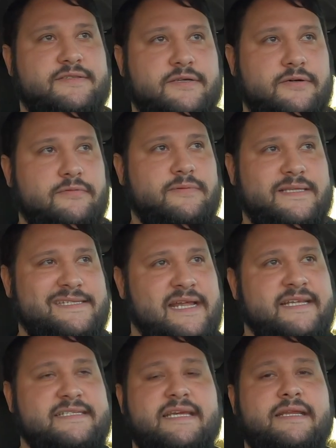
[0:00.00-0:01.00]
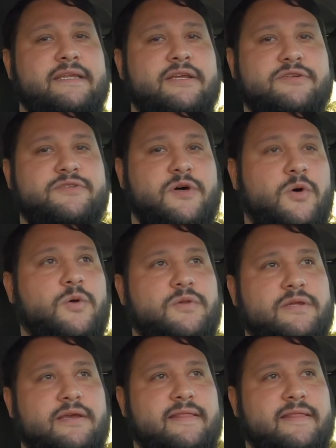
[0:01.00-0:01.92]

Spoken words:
So it's 19 years old,